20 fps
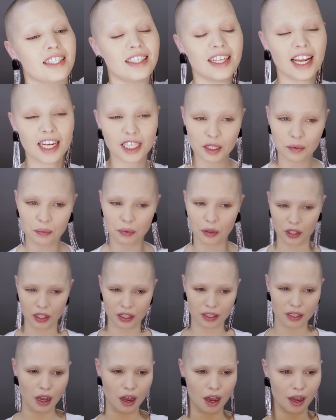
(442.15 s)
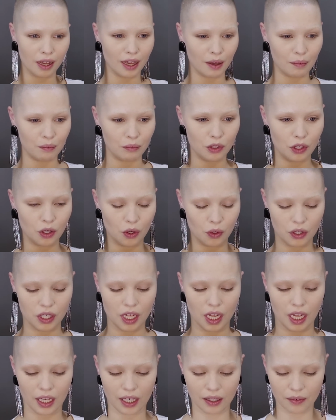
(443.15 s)
Next product I am
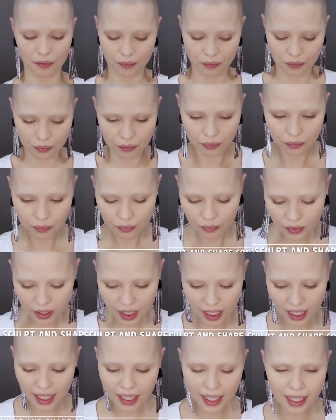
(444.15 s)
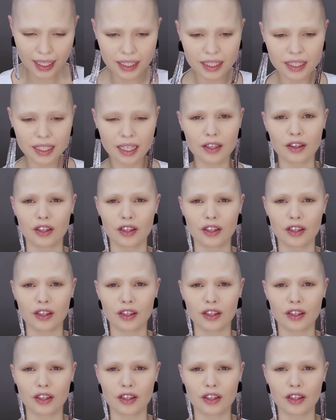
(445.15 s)
using is